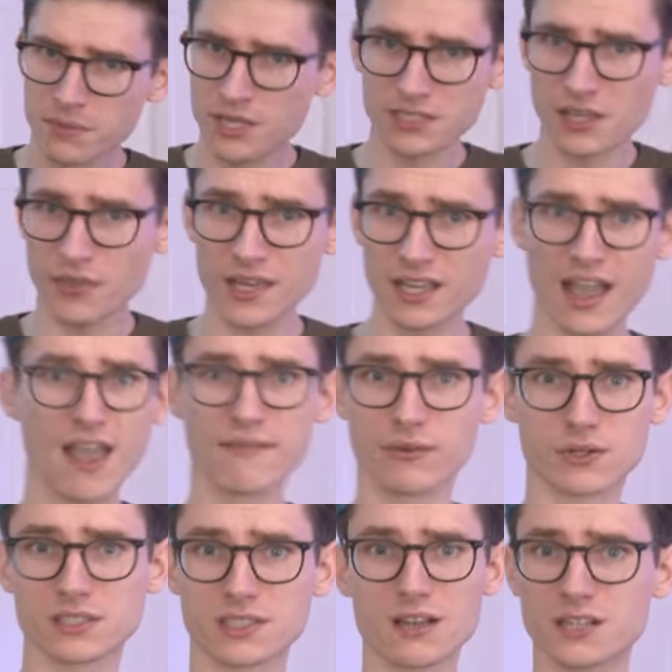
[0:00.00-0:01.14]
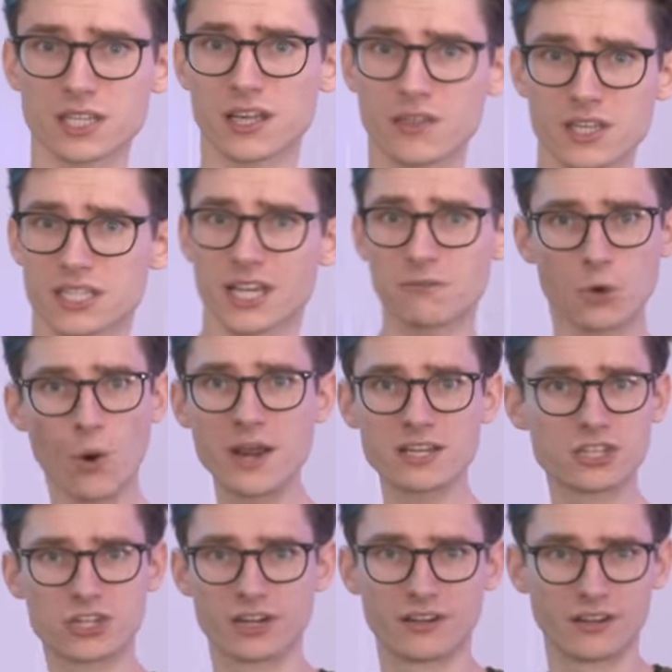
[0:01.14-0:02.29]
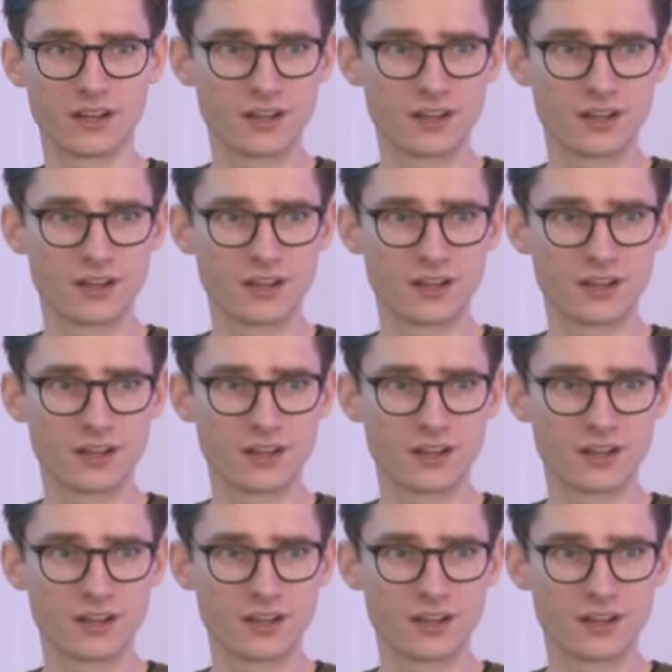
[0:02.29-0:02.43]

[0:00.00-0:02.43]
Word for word: Because I think everyone's asking the same question.